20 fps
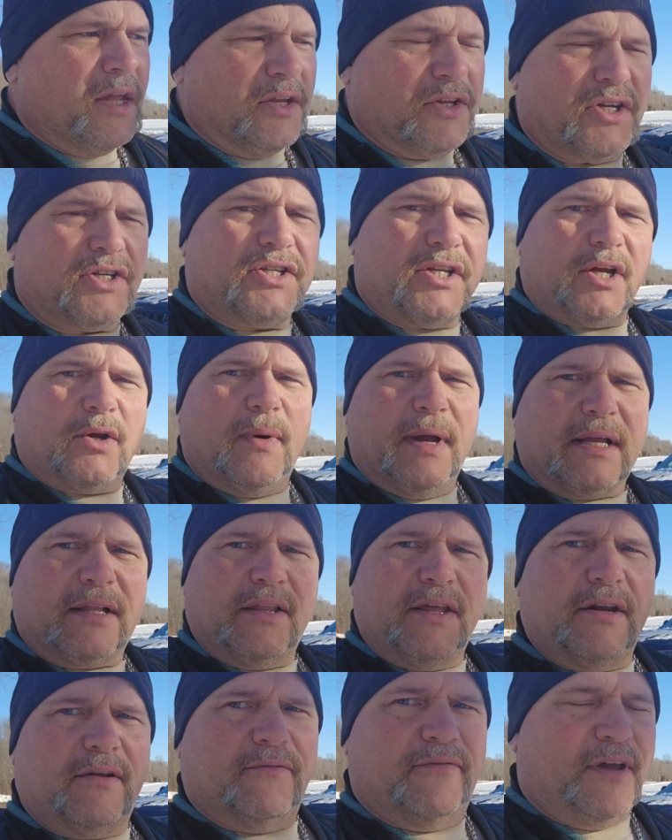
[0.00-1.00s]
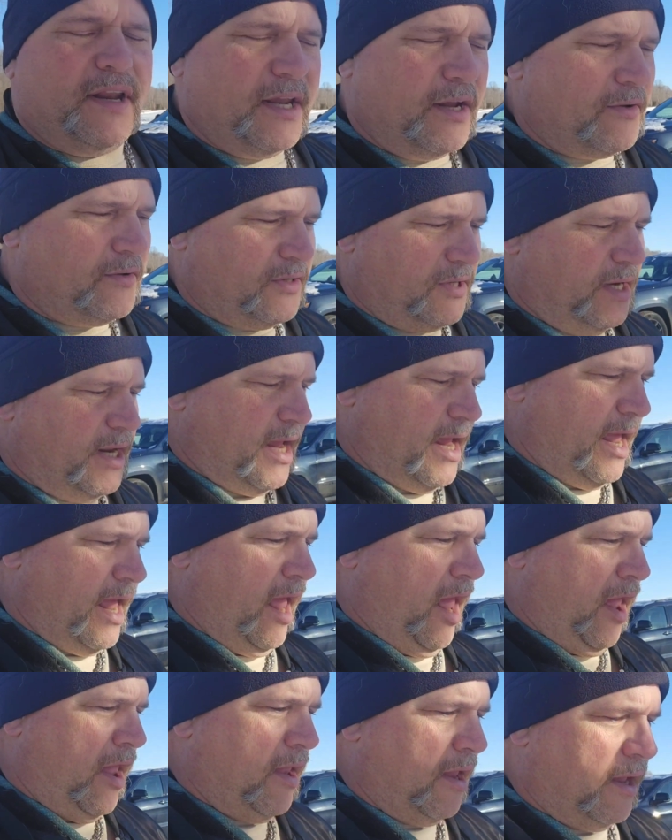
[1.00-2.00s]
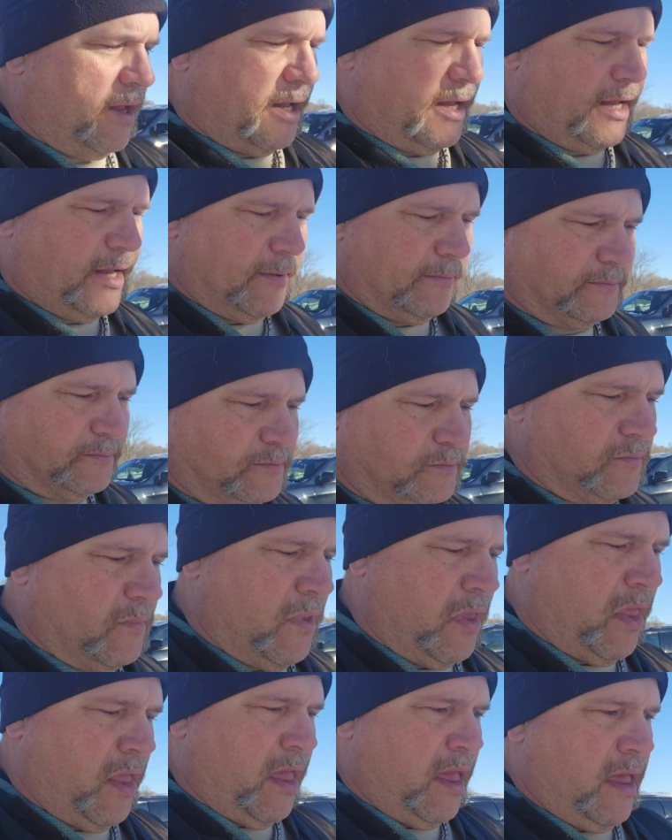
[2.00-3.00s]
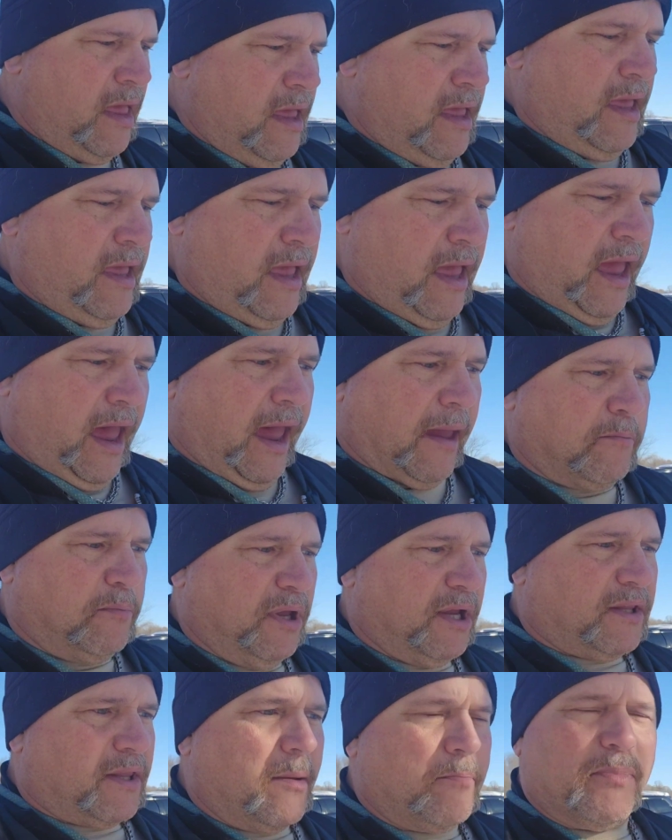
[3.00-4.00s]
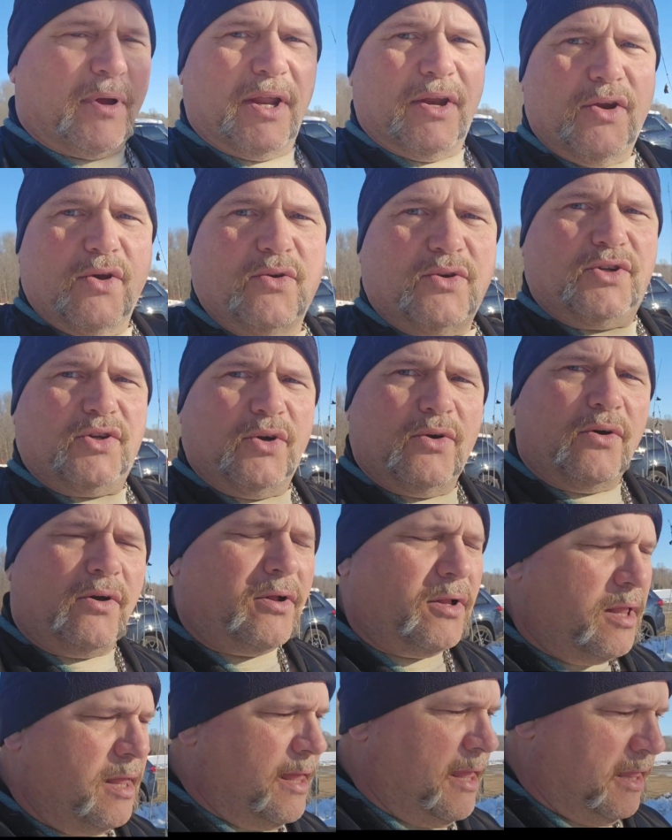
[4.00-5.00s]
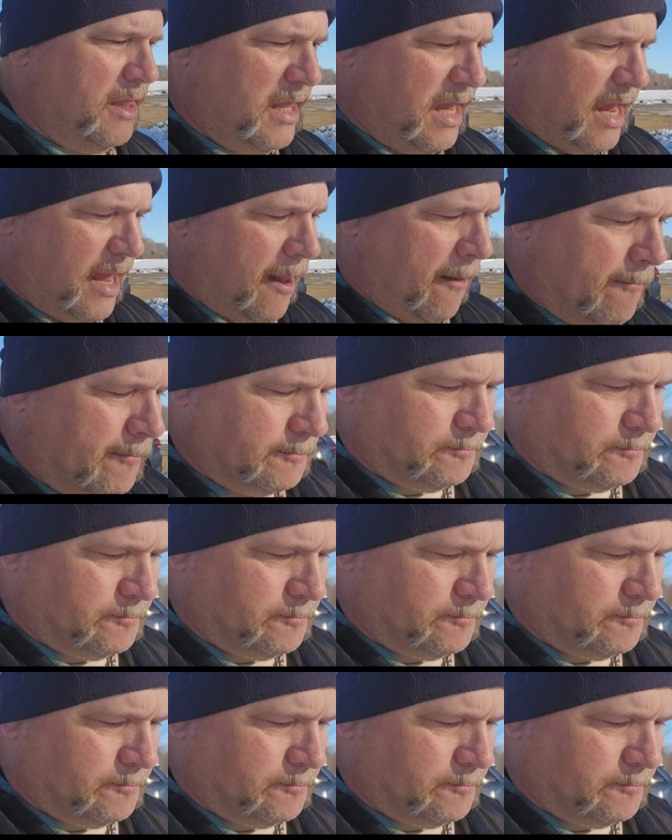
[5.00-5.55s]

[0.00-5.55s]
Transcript: Just a quick little video today. I picked up a new tool that